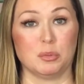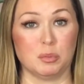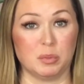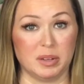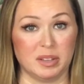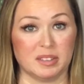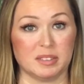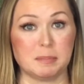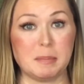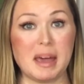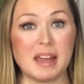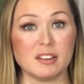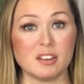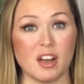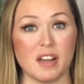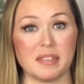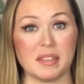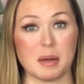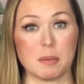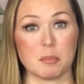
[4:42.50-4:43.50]
spend
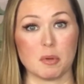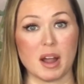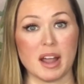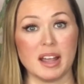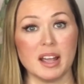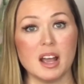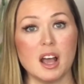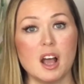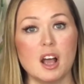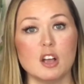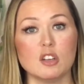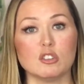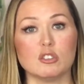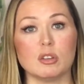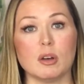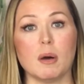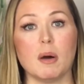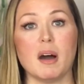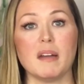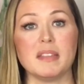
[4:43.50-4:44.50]
on them, right?
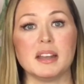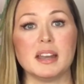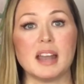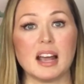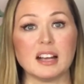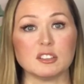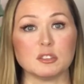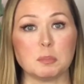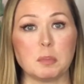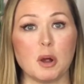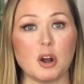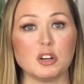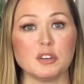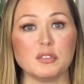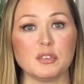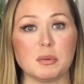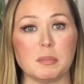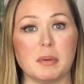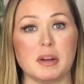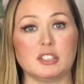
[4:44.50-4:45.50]
So on the next part of
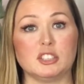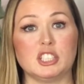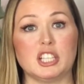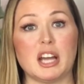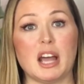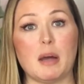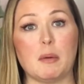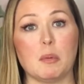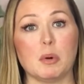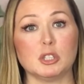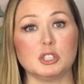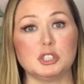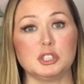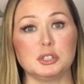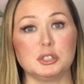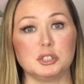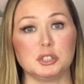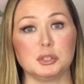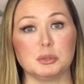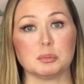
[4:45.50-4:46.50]
your budget, I want
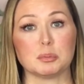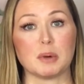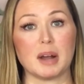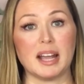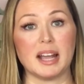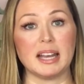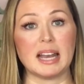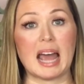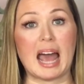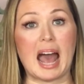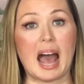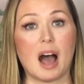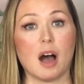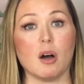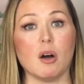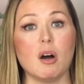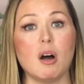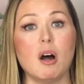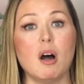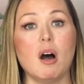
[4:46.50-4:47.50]
you to write
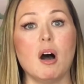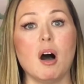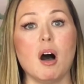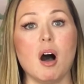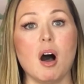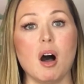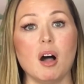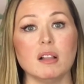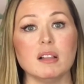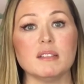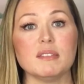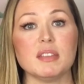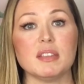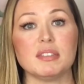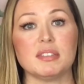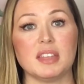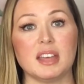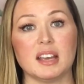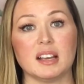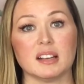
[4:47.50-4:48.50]
out all of the
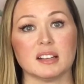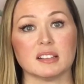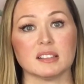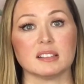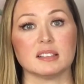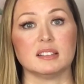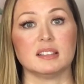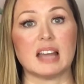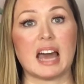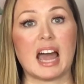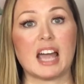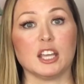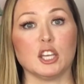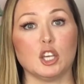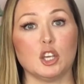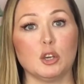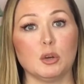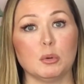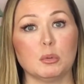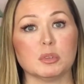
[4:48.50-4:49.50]
things that
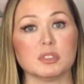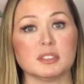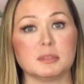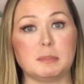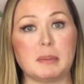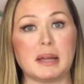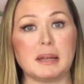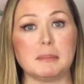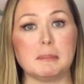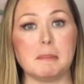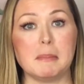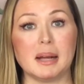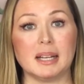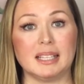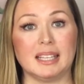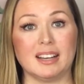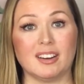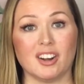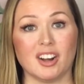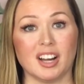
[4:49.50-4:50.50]
you will spend
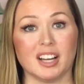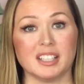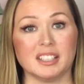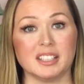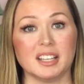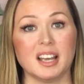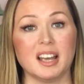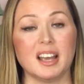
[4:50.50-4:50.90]
money on